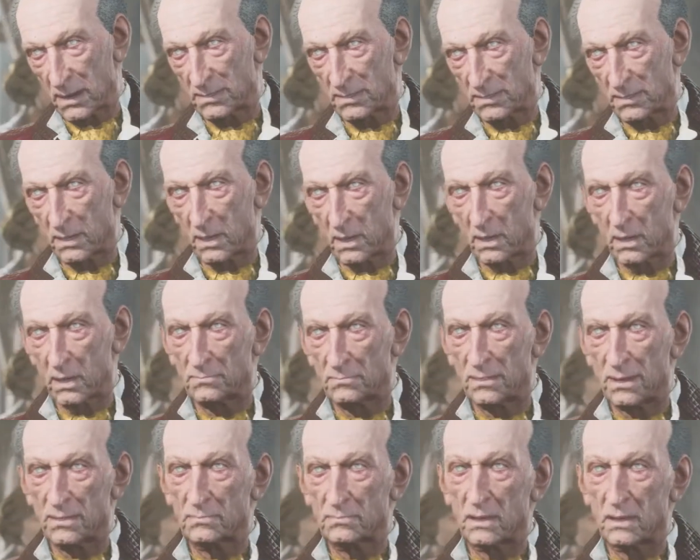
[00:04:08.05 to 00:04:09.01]
I can
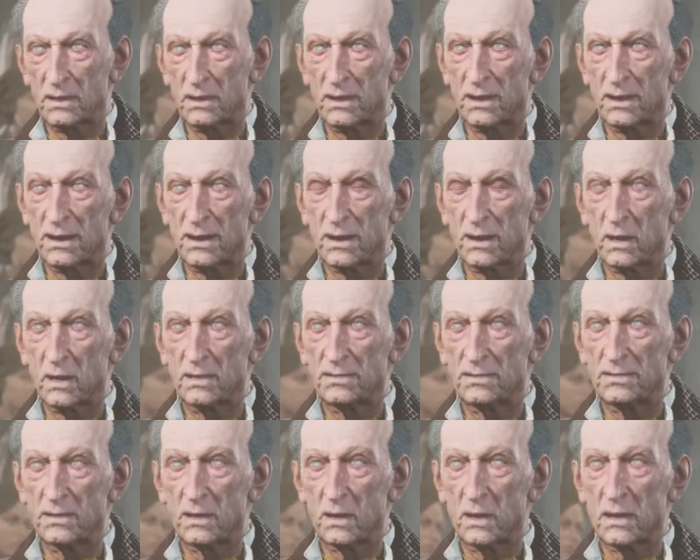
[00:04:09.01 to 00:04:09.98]
remember
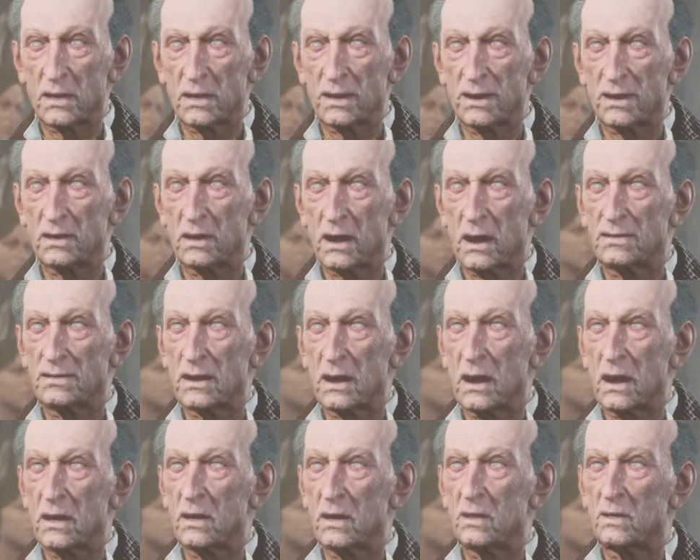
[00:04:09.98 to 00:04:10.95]
clearly a dinner I
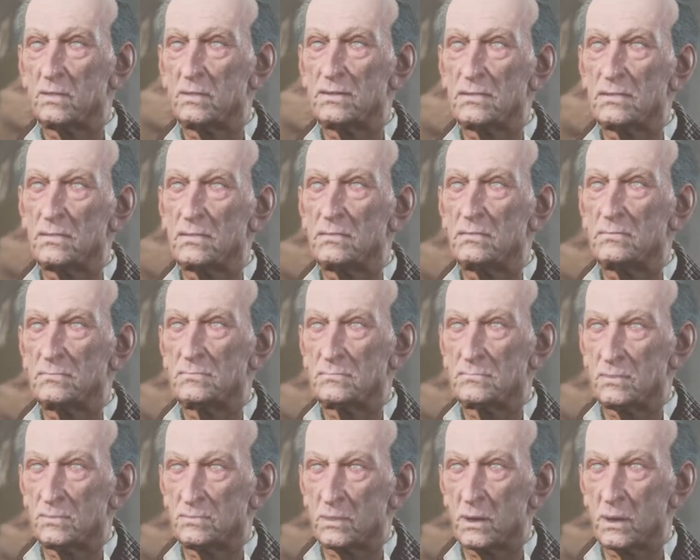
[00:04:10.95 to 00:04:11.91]
had a week
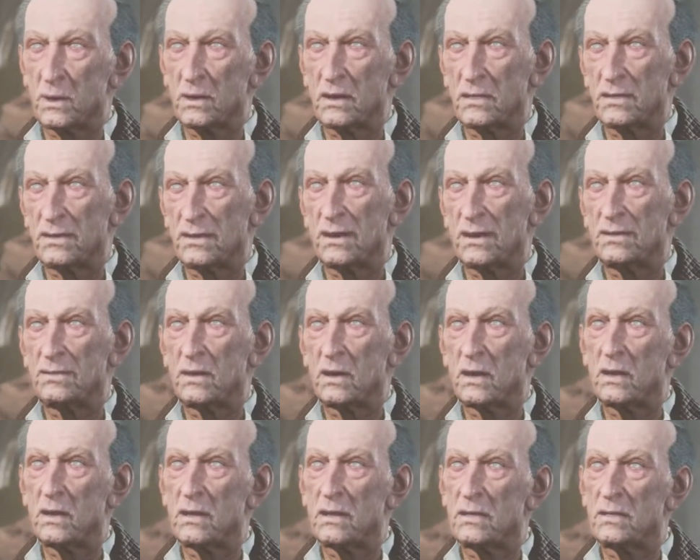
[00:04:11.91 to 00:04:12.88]
before the
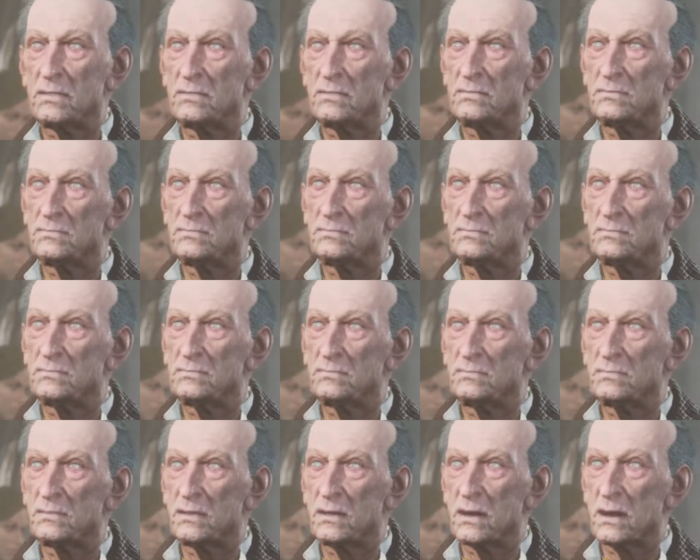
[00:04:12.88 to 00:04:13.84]
incident.
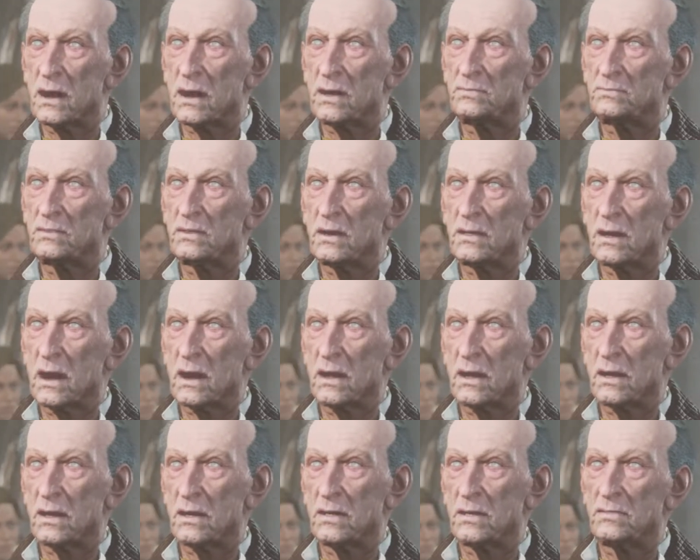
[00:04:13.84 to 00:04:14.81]
After
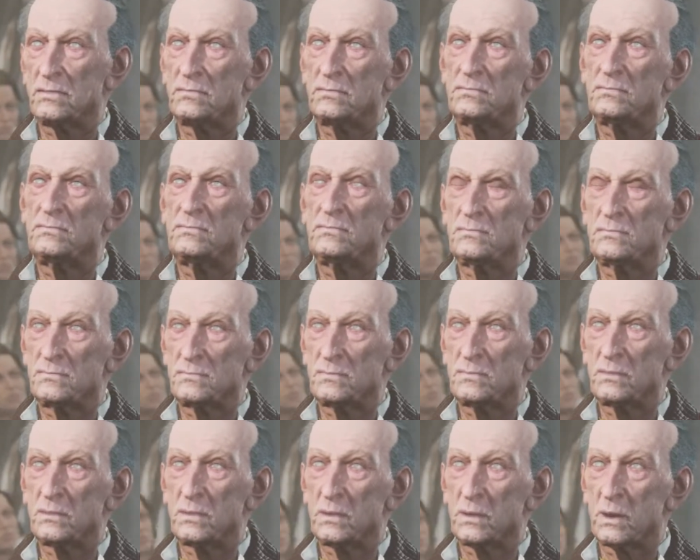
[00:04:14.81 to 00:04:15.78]
that,
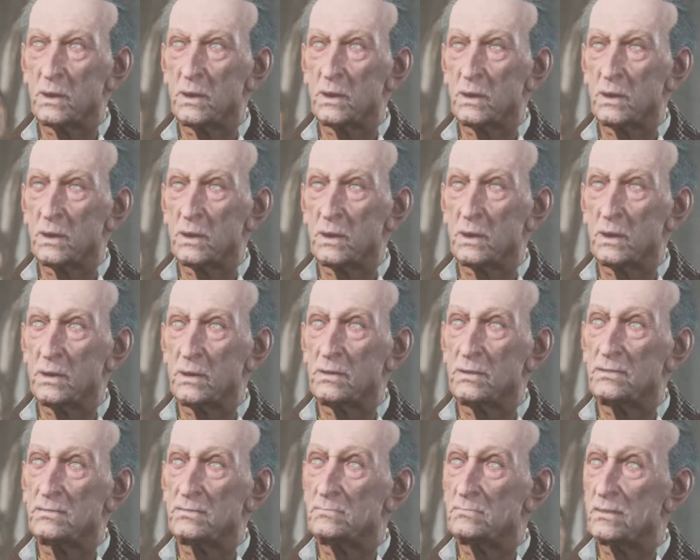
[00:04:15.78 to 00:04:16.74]
yeah, uh,
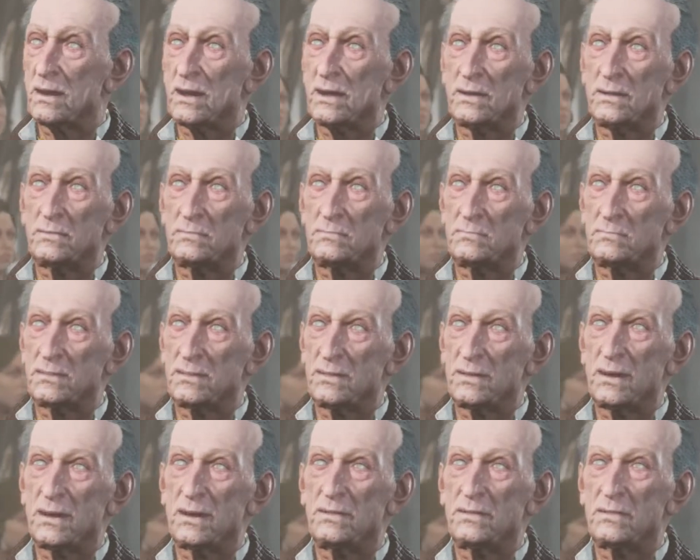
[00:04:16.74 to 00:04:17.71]
only bits and
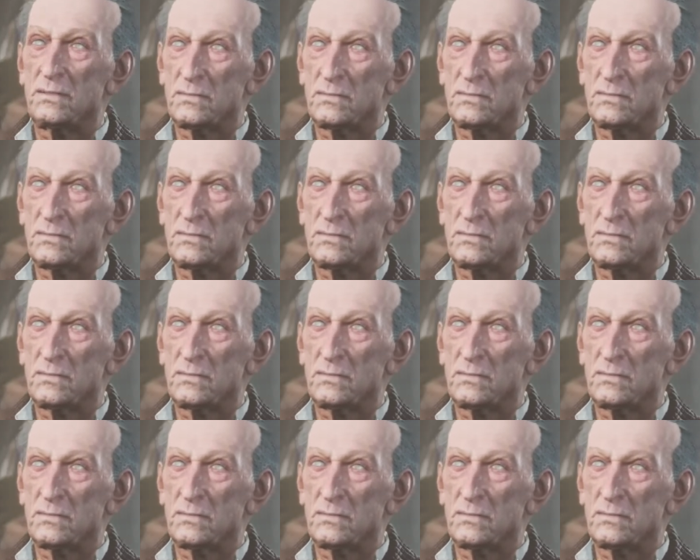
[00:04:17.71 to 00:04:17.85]
pieces.